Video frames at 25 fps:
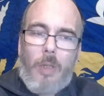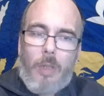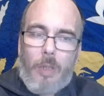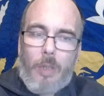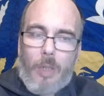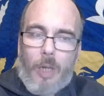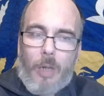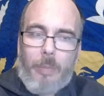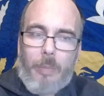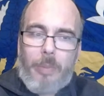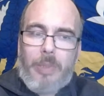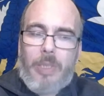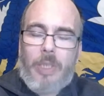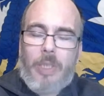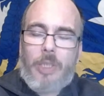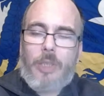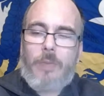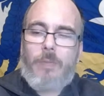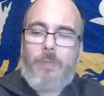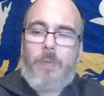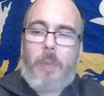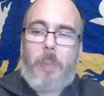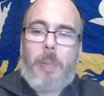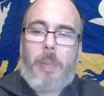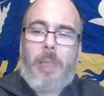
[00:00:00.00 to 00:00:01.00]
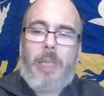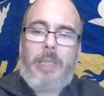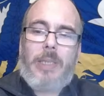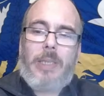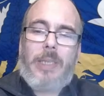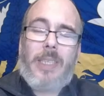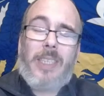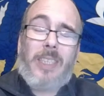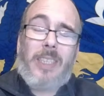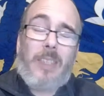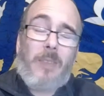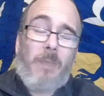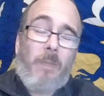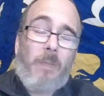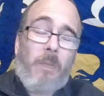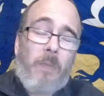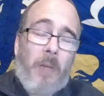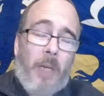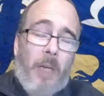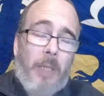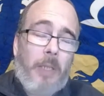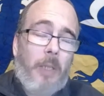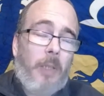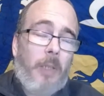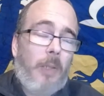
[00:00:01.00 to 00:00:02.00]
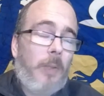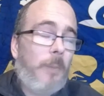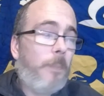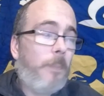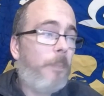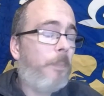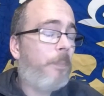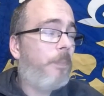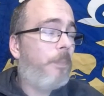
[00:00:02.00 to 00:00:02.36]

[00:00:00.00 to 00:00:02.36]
competition for places is vital,